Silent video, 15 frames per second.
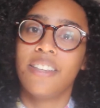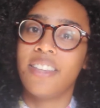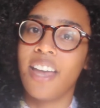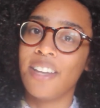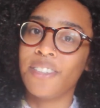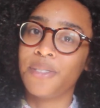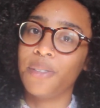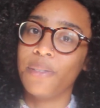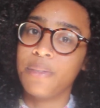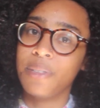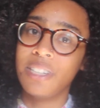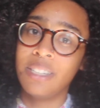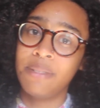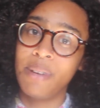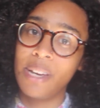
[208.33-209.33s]
that's what
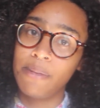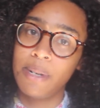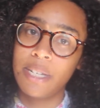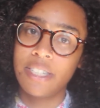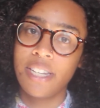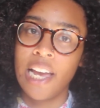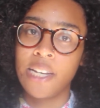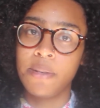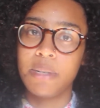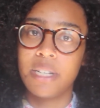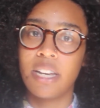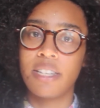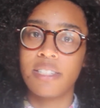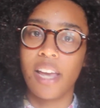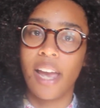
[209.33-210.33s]
really made me sad,
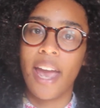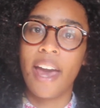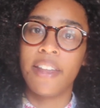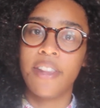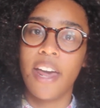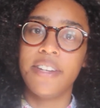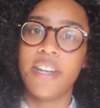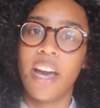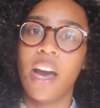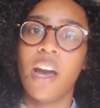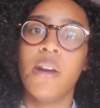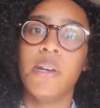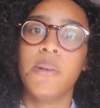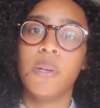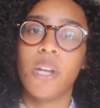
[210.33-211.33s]
because I had that
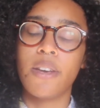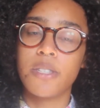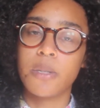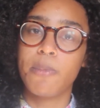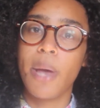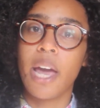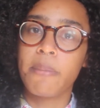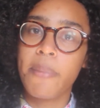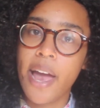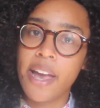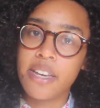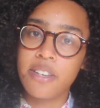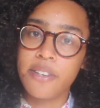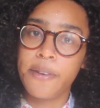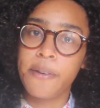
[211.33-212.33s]
diary when I was
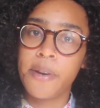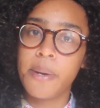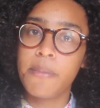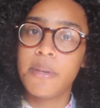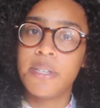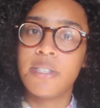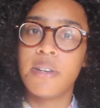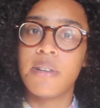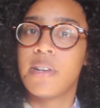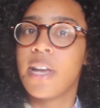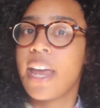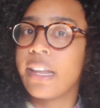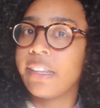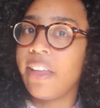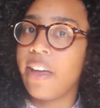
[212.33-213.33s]
backpacking Europe, so it
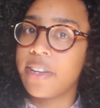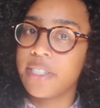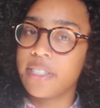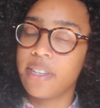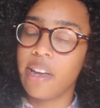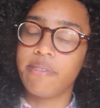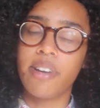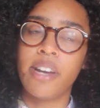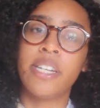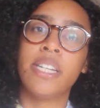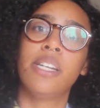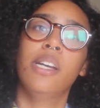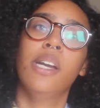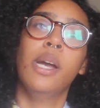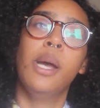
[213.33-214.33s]
had a lot of stuff on
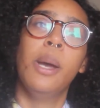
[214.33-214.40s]
it.